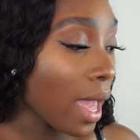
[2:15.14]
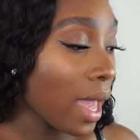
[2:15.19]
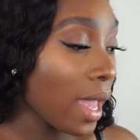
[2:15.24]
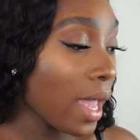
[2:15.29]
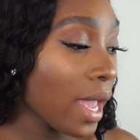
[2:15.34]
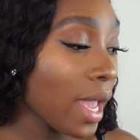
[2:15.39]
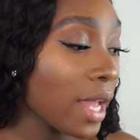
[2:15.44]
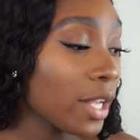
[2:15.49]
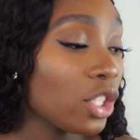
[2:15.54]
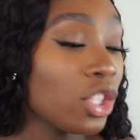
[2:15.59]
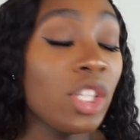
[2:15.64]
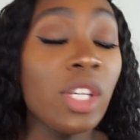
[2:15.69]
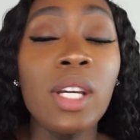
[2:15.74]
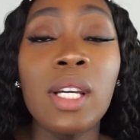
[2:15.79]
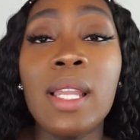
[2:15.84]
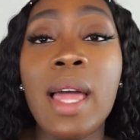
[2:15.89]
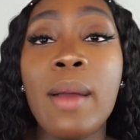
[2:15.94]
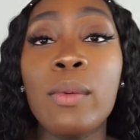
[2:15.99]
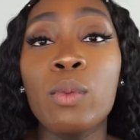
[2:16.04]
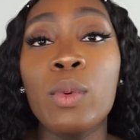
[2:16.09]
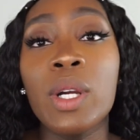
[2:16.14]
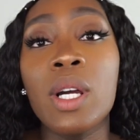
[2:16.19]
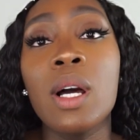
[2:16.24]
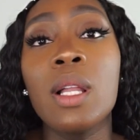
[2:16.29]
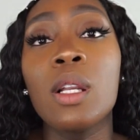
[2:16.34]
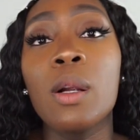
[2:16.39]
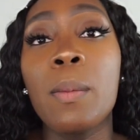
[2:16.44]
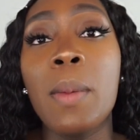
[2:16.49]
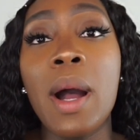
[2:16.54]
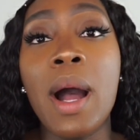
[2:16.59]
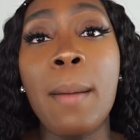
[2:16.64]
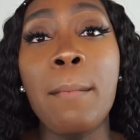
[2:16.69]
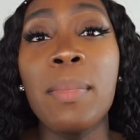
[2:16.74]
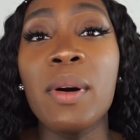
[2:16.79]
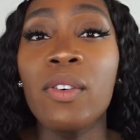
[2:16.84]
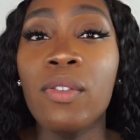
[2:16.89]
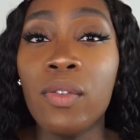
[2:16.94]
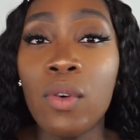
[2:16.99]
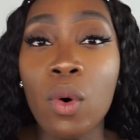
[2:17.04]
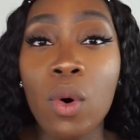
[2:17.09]
And she collabed with ColourPop
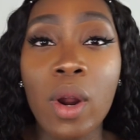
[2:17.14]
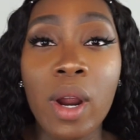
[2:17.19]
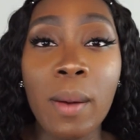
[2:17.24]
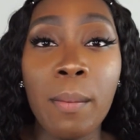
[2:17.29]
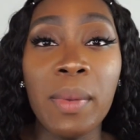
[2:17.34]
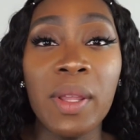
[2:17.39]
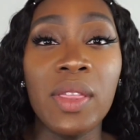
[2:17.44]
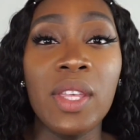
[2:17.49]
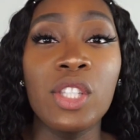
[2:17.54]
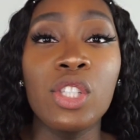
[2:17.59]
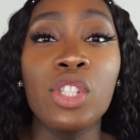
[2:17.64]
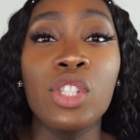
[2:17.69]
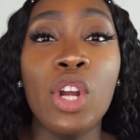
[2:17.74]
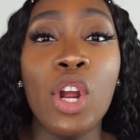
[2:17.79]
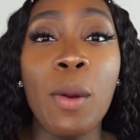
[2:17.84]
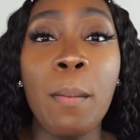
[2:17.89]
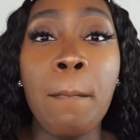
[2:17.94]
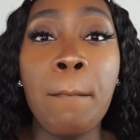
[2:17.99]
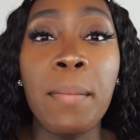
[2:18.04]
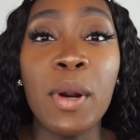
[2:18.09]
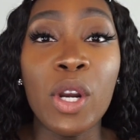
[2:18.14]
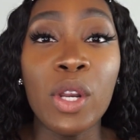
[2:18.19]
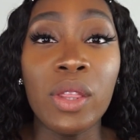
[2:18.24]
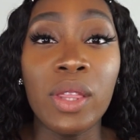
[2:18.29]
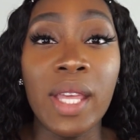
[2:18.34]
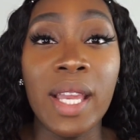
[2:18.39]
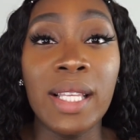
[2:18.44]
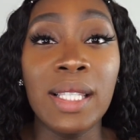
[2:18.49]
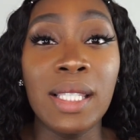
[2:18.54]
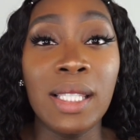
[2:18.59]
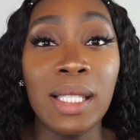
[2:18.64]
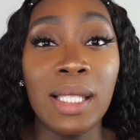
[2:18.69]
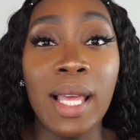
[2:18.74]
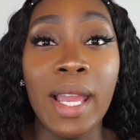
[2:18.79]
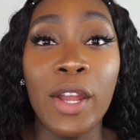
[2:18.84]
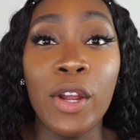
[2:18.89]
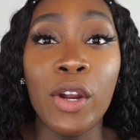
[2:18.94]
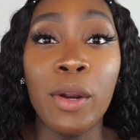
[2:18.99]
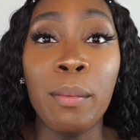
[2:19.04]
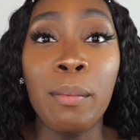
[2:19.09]
before, but this is her birthday
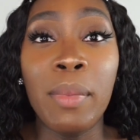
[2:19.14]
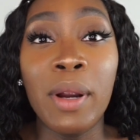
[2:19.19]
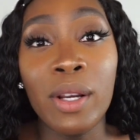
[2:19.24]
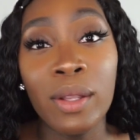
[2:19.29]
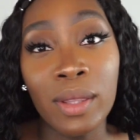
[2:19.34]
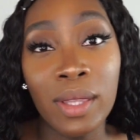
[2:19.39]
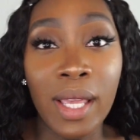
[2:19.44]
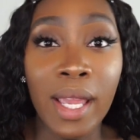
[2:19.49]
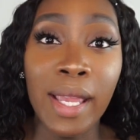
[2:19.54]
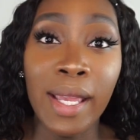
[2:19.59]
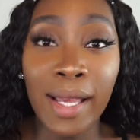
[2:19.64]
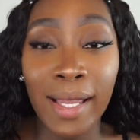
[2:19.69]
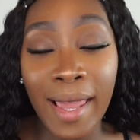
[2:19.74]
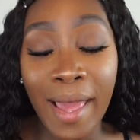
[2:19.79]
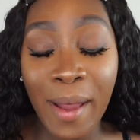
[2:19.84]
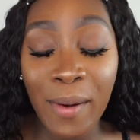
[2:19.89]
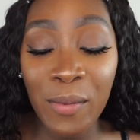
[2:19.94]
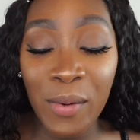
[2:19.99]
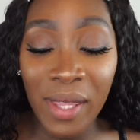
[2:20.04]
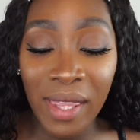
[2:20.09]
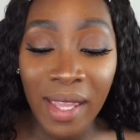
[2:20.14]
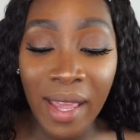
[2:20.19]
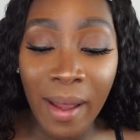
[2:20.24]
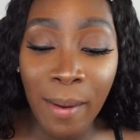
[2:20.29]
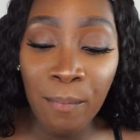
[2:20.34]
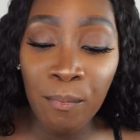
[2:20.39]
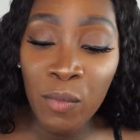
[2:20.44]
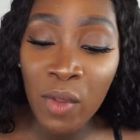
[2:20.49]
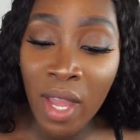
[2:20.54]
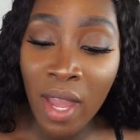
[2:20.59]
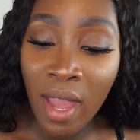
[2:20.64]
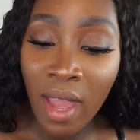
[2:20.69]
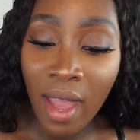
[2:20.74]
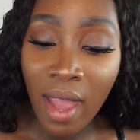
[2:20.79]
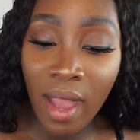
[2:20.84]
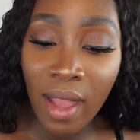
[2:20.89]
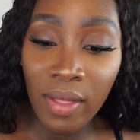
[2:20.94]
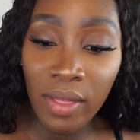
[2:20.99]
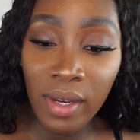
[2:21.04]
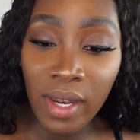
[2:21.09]
slay, her birthday collab with them.
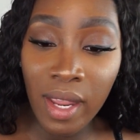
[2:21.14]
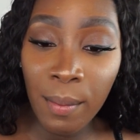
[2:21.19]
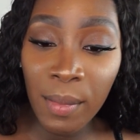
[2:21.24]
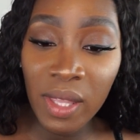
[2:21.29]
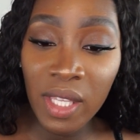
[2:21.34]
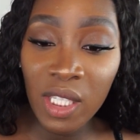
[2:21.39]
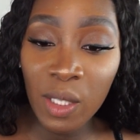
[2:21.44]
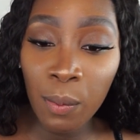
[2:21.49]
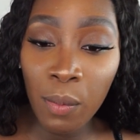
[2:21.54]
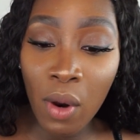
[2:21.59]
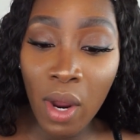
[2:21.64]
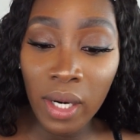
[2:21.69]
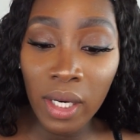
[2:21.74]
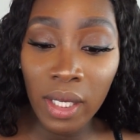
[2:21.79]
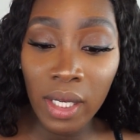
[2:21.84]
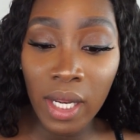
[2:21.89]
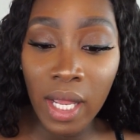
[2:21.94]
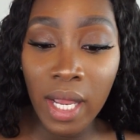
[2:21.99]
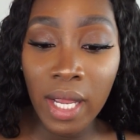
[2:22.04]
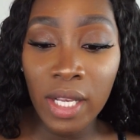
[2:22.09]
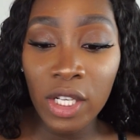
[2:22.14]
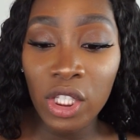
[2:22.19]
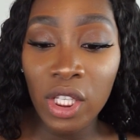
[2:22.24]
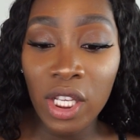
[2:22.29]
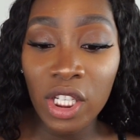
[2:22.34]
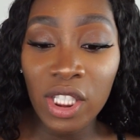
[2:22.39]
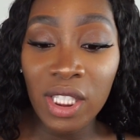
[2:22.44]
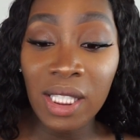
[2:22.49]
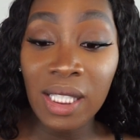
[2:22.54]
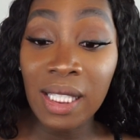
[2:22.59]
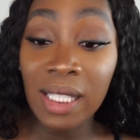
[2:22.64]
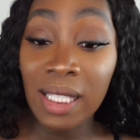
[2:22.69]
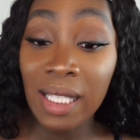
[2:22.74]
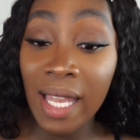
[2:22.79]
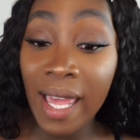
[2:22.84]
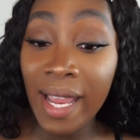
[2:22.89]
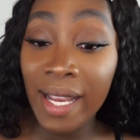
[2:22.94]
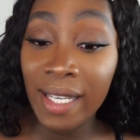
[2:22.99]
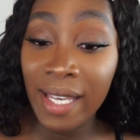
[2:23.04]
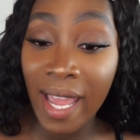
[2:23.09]
And the name of this product is
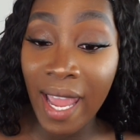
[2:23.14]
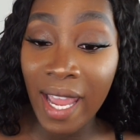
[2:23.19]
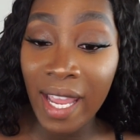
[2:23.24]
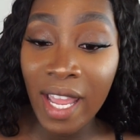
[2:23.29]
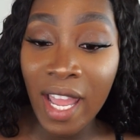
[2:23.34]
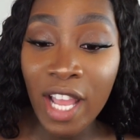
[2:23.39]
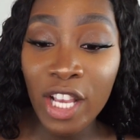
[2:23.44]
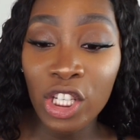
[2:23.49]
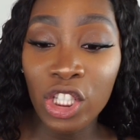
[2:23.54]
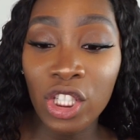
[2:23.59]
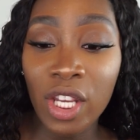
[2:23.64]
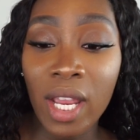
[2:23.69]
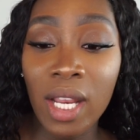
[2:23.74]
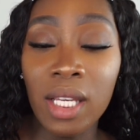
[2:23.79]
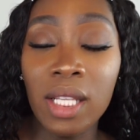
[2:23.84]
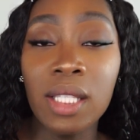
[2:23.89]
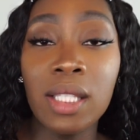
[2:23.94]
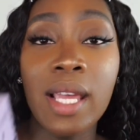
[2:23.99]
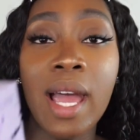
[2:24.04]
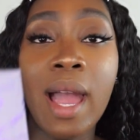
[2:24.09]
Slay Day, Shayla